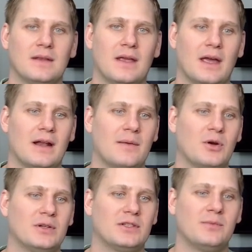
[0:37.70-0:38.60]
and I'm
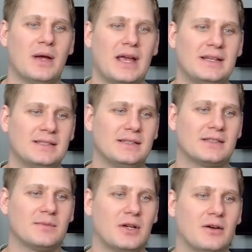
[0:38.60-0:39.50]
going to paste in
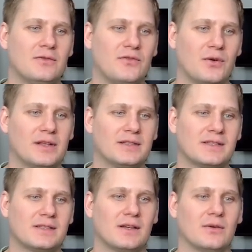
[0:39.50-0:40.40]
some code for
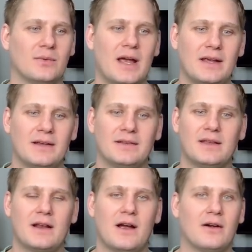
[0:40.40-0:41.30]
this array that
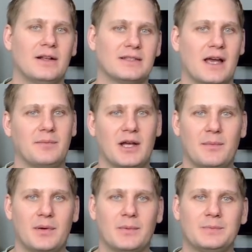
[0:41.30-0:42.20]
I already typed up.
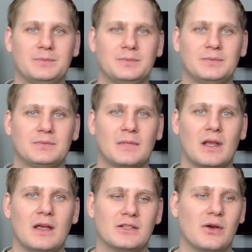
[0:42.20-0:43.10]

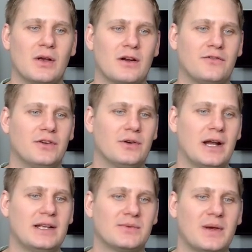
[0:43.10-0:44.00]
So in our food
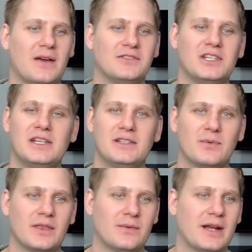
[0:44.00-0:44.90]
ratings, we have cheese
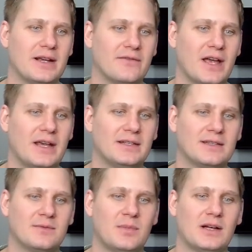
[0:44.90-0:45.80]
with a rating of 8,
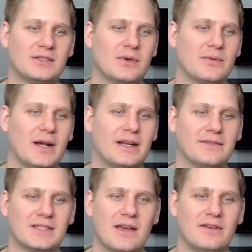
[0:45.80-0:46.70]
pasta with a rating of
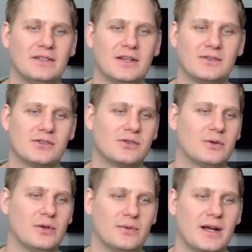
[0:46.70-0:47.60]
7, toaster strudel
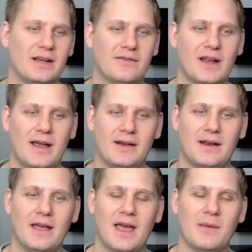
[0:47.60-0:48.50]
with a rating of 9,
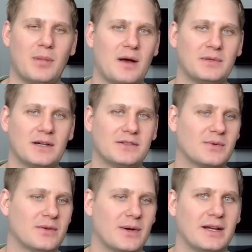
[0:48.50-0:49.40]
and Pop-Tarts
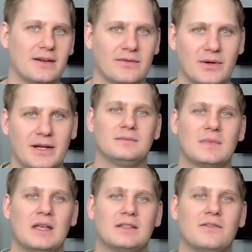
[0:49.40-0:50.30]
with a rating of 3.
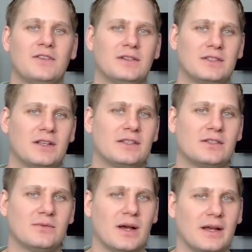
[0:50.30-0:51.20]
To filter this
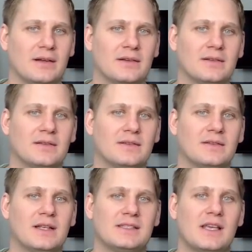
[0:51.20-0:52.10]
array,
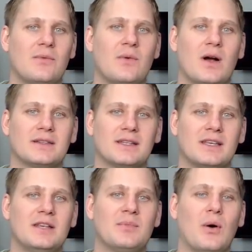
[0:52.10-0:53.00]
let's say we want to
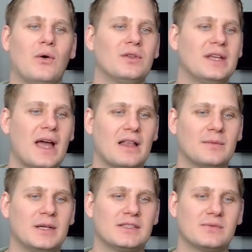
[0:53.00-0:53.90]
keep only
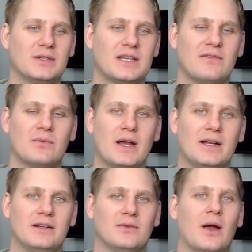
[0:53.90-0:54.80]
elements which have a
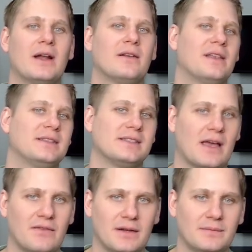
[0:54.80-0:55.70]
rating greater than
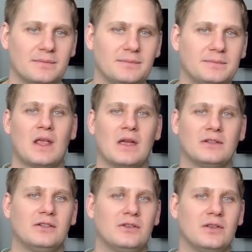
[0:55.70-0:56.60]
7.
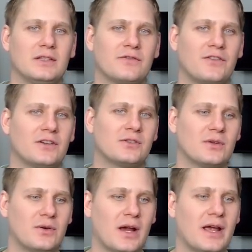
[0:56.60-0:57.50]
To do this, first we'll
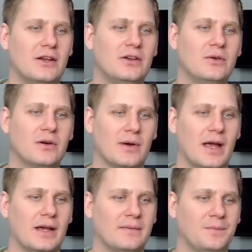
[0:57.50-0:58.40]
create a new
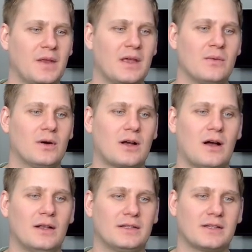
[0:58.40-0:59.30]
array. We'll
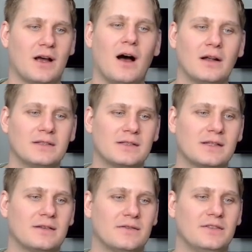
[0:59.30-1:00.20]
call it const
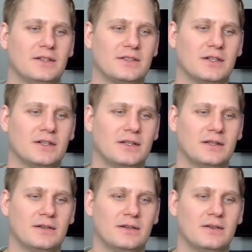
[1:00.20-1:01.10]
filtered
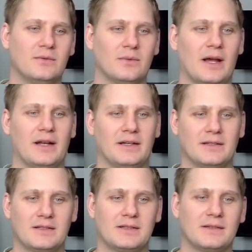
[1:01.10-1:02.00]

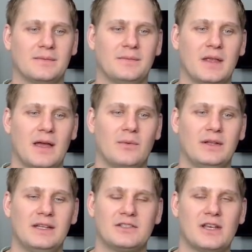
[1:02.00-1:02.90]
ratings, and we'll
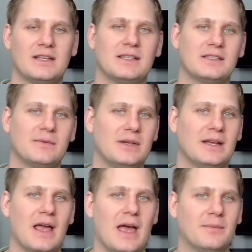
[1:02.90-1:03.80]
initialize it to be
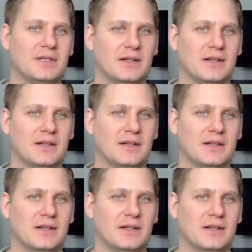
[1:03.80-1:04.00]
an empty